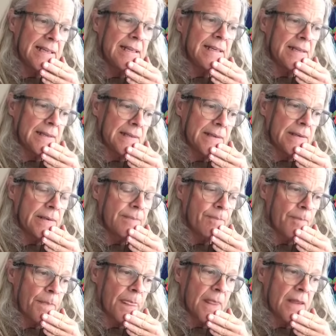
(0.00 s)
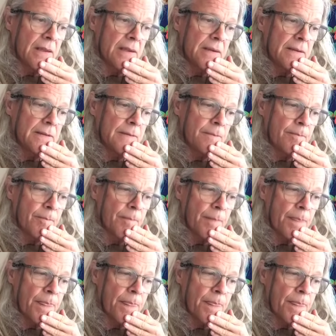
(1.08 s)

Nobody speaks.